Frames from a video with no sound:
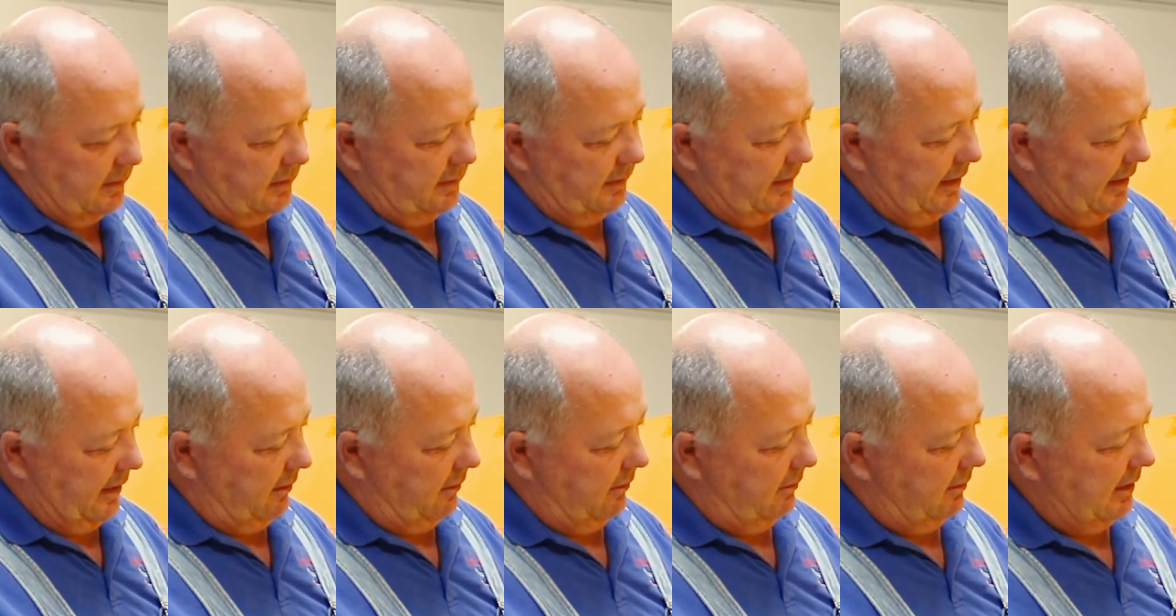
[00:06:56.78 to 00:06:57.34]

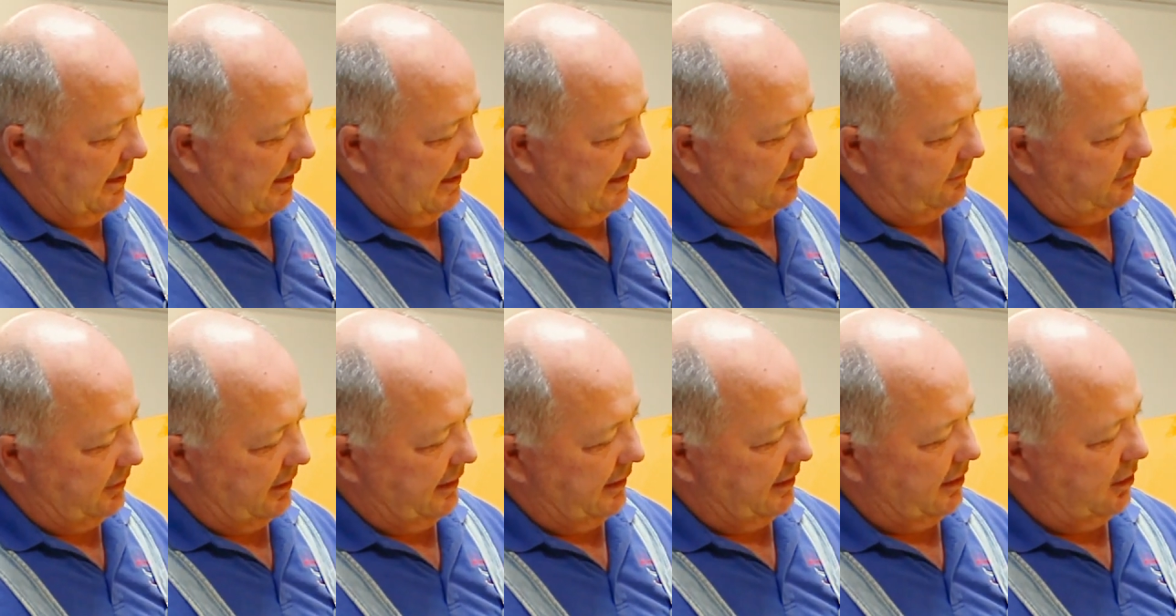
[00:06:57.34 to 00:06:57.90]
Now, I
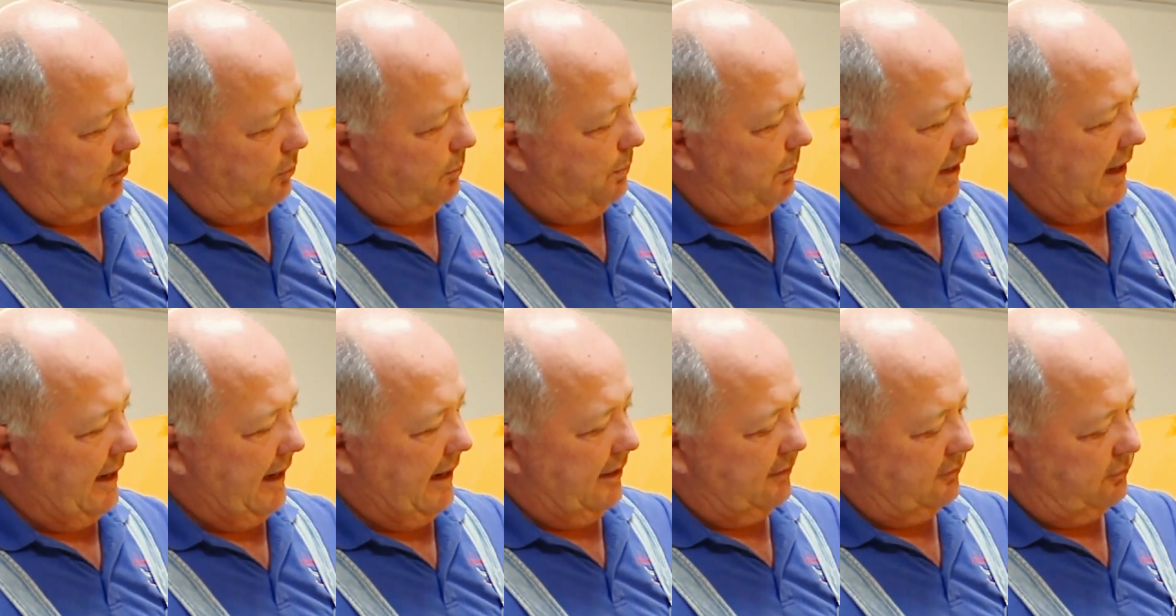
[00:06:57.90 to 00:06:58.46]
try to go
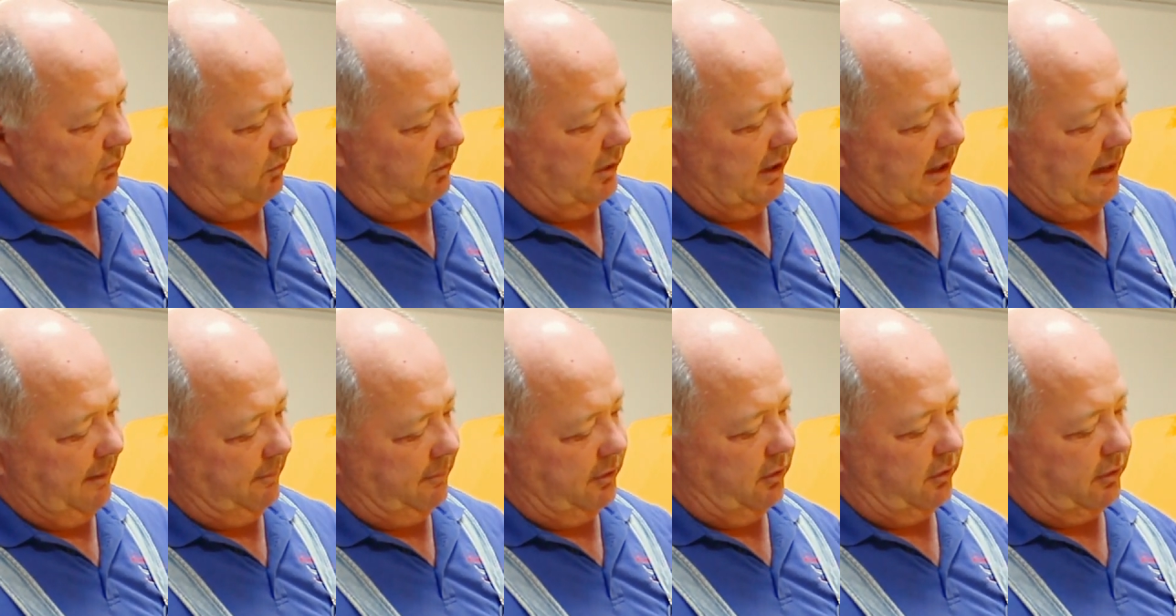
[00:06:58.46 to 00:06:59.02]
past where
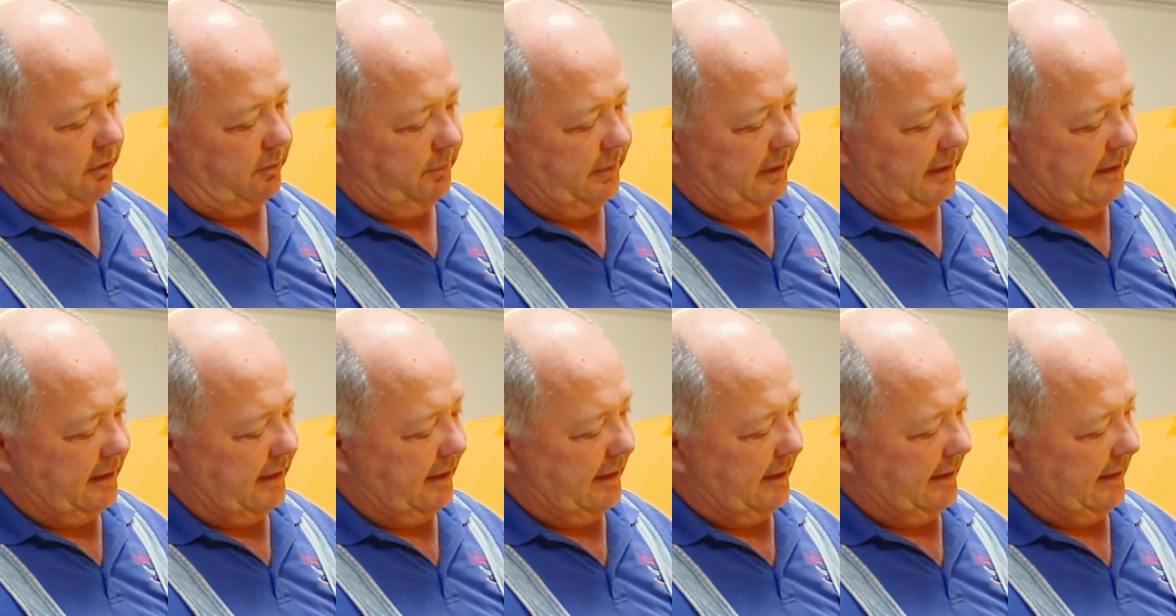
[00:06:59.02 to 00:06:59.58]
I'm going to be
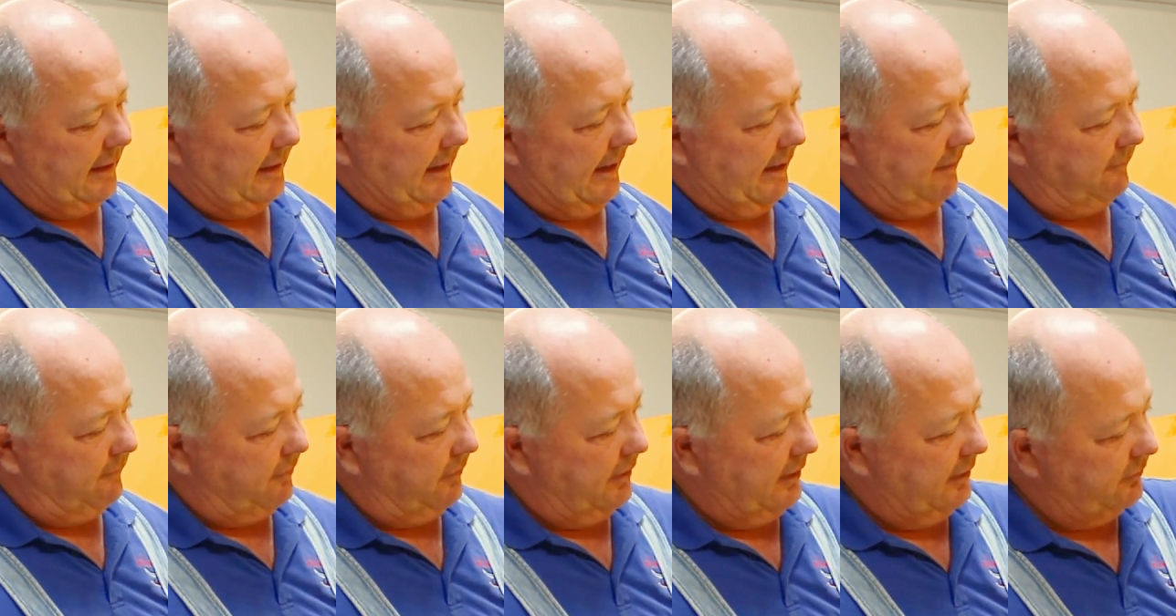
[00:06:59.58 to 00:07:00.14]
cutting
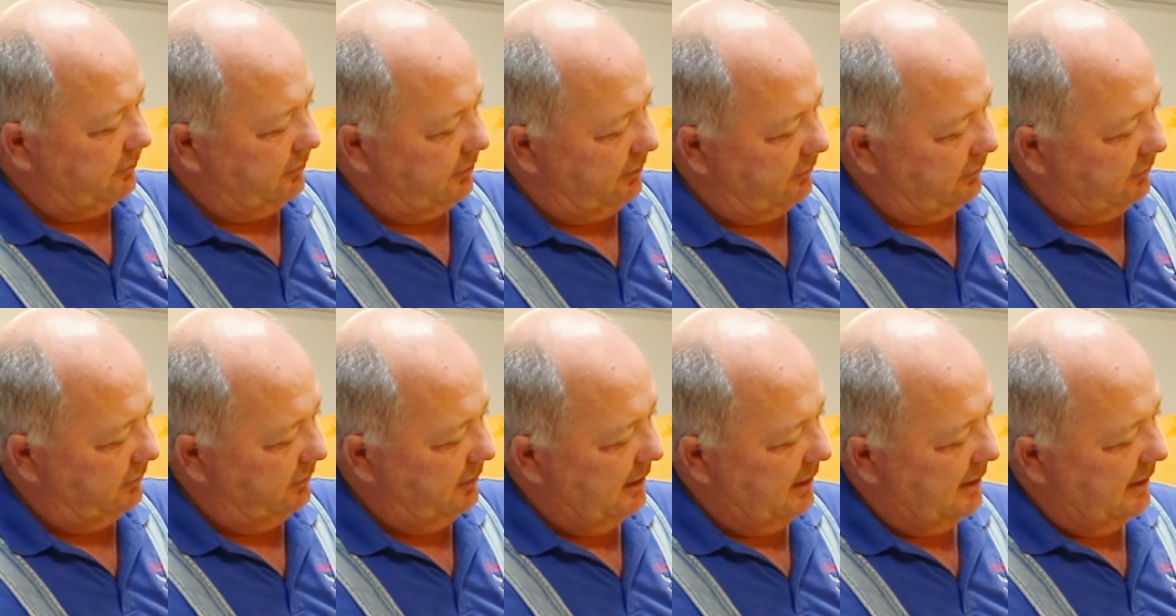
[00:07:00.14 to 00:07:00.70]
at. For
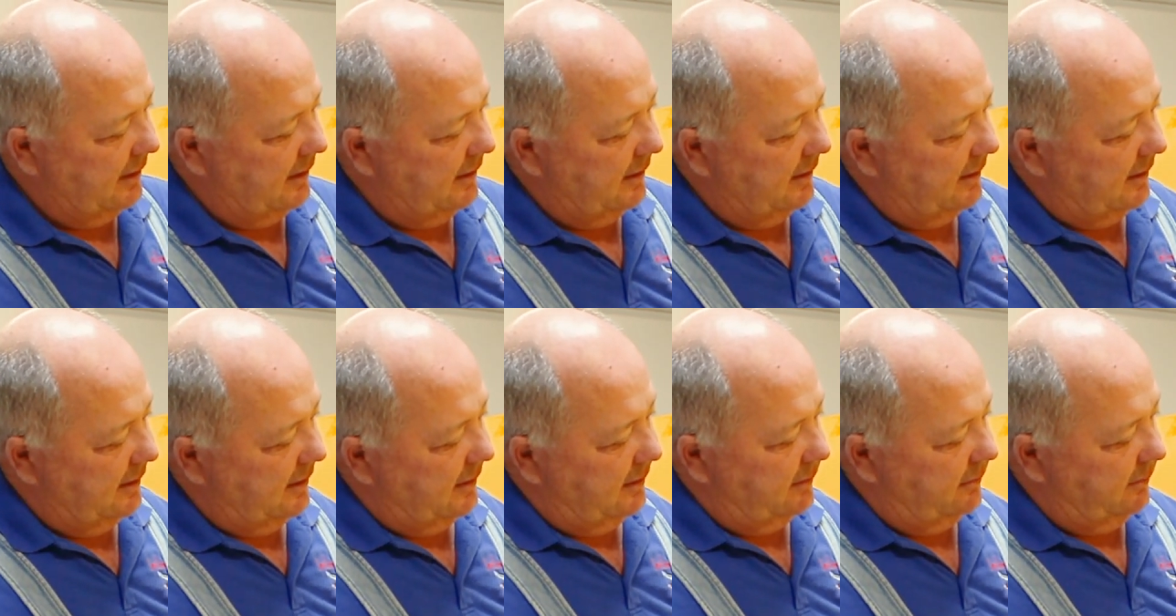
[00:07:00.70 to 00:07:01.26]
instance,
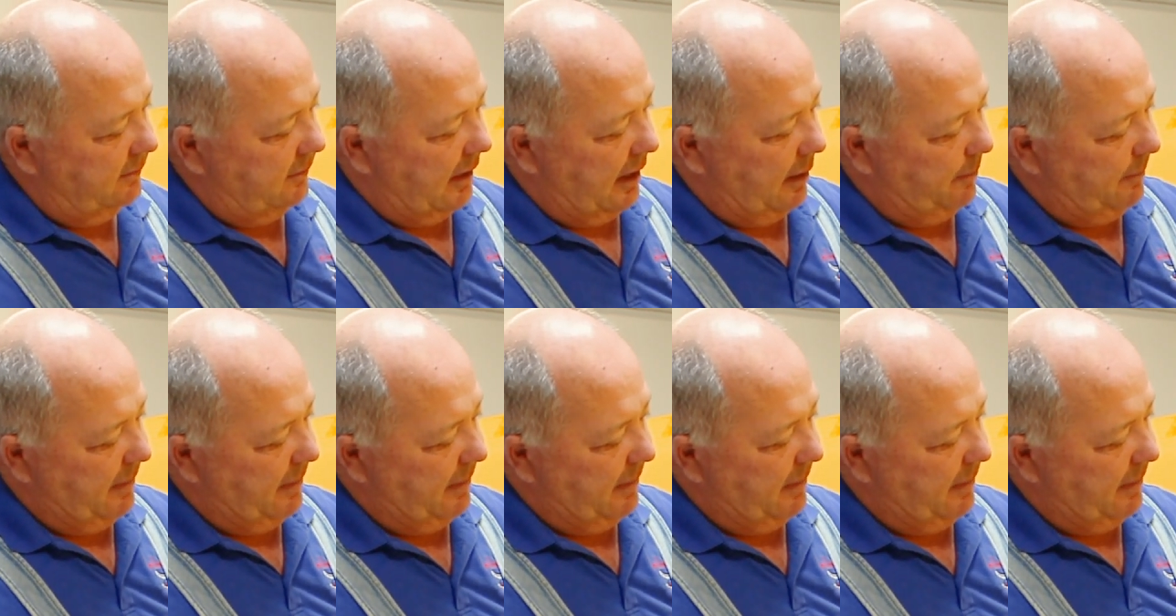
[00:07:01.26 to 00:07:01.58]
I